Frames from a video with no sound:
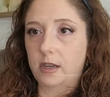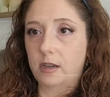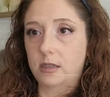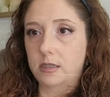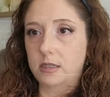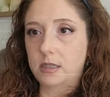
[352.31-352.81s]
a
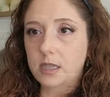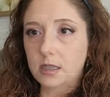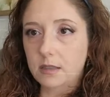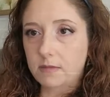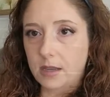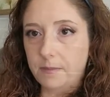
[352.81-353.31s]
good deal,
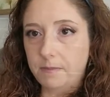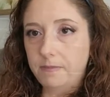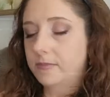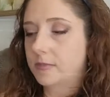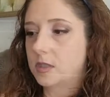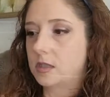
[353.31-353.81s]

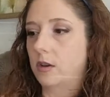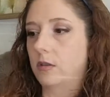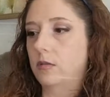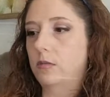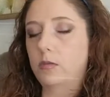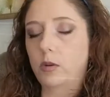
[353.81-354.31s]

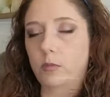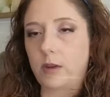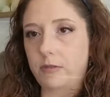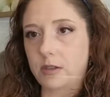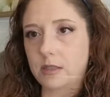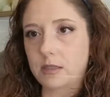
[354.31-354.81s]
so we'll
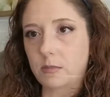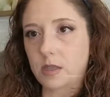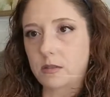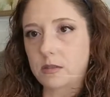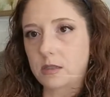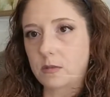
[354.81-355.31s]
reference some of
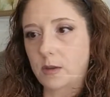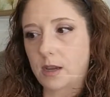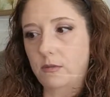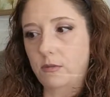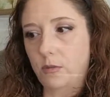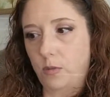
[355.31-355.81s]
those as we
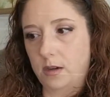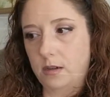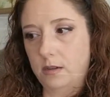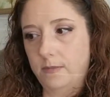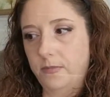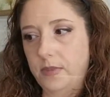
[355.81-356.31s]
go forward.
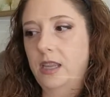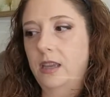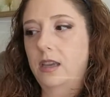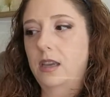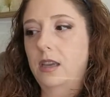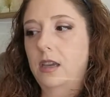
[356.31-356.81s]

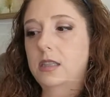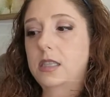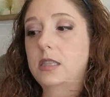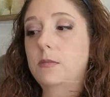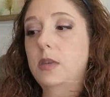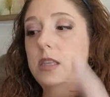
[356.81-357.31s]

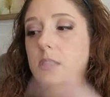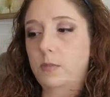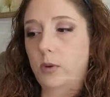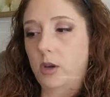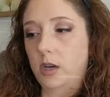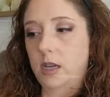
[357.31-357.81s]
Smith's
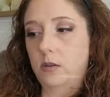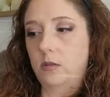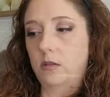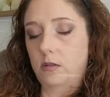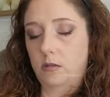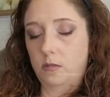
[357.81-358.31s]
book and
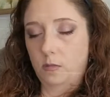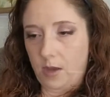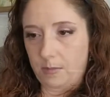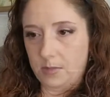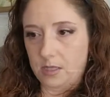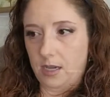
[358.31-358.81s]

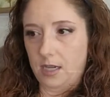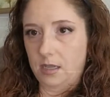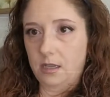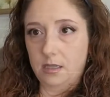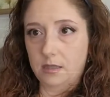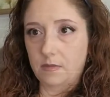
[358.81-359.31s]
website
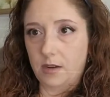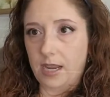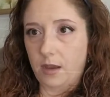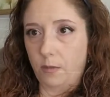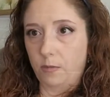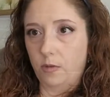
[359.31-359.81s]
is very
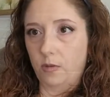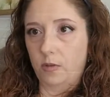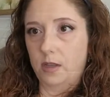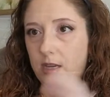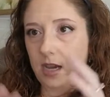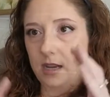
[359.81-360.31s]
helpful.
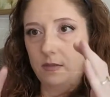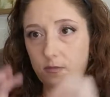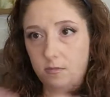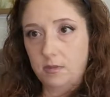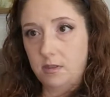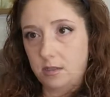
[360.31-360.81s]
It kind of
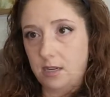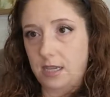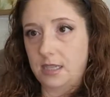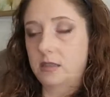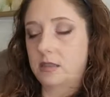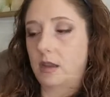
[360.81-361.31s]
is a
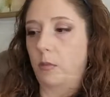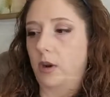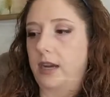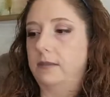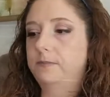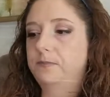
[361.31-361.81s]
nice
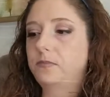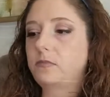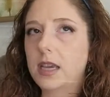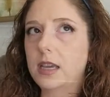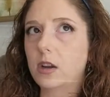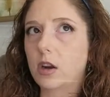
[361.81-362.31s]
summary,
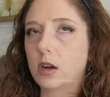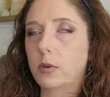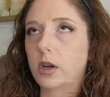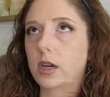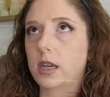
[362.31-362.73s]
and her book